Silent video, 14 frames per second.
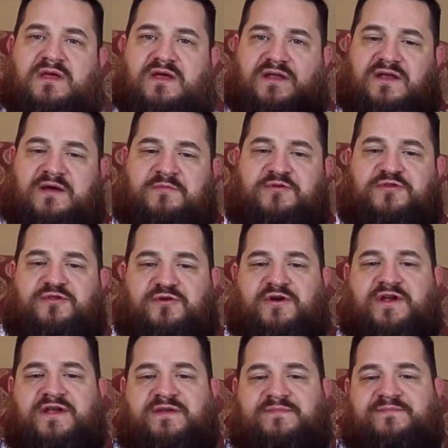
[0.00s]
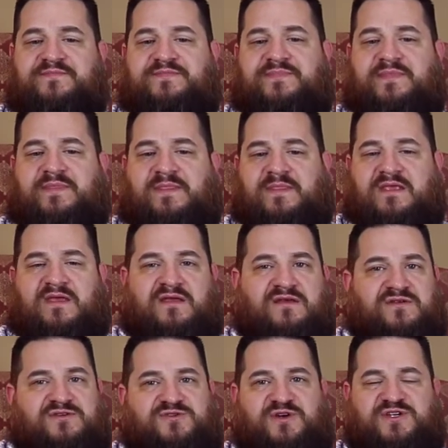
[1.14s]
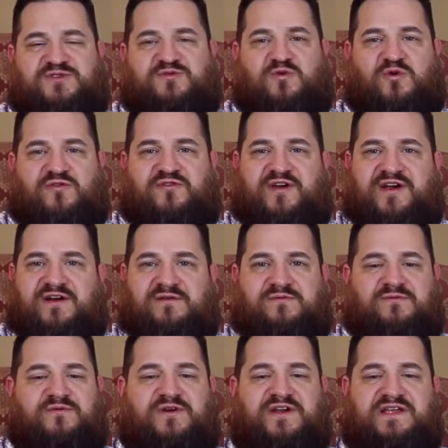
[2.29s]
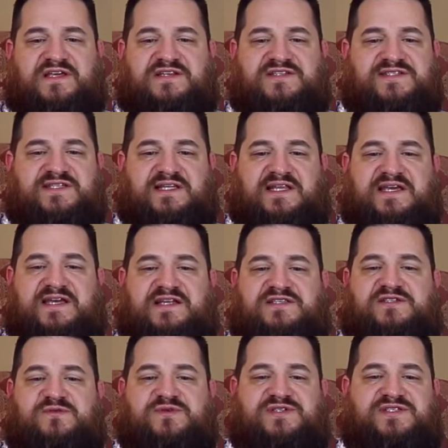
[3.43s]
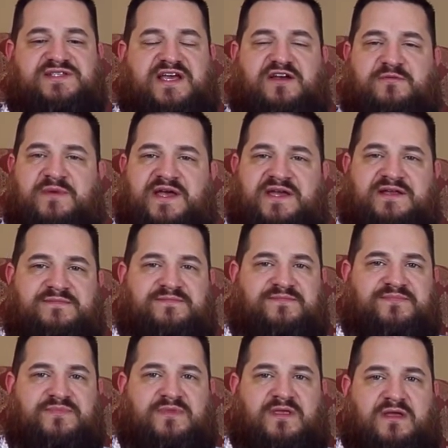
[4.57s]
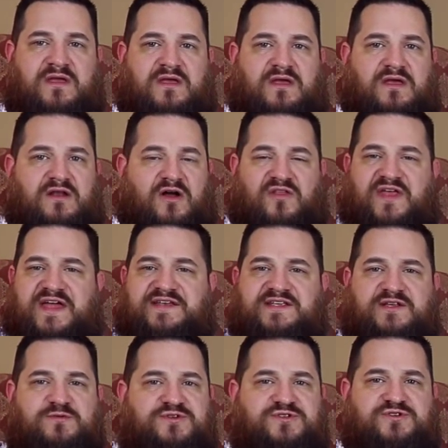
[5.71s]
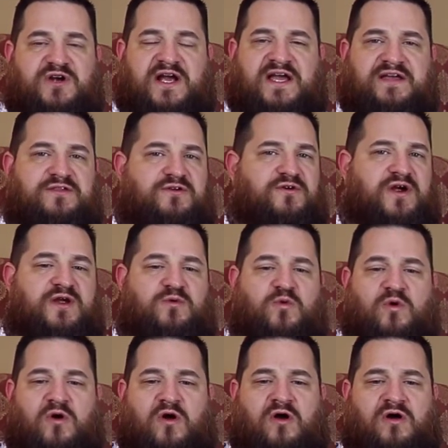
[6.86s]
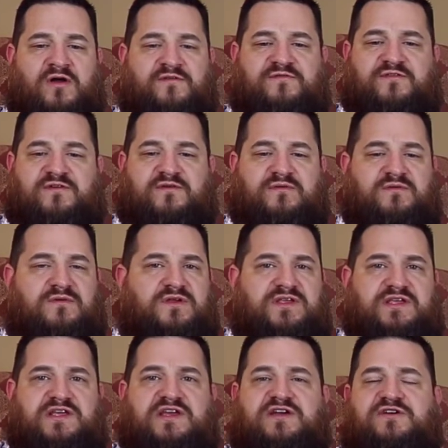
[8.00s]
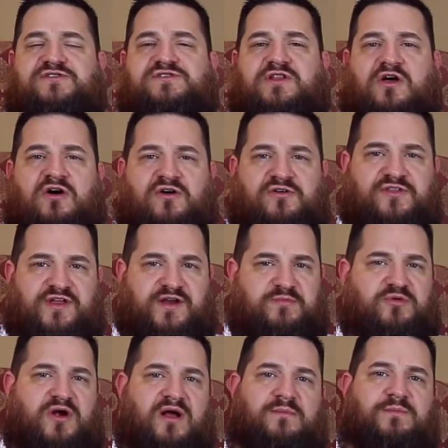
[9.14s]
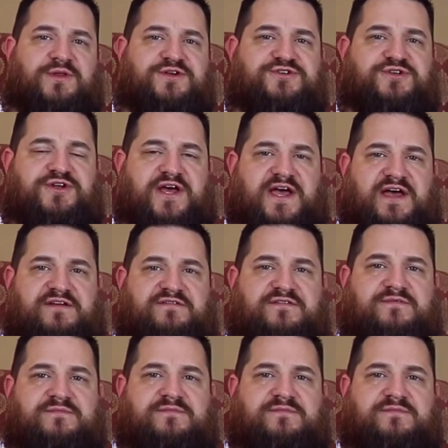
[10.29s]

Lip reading: And number three, trench warfare really just leads to a stalemate, and all that did was drag the Great War on for years longer than it probably should have.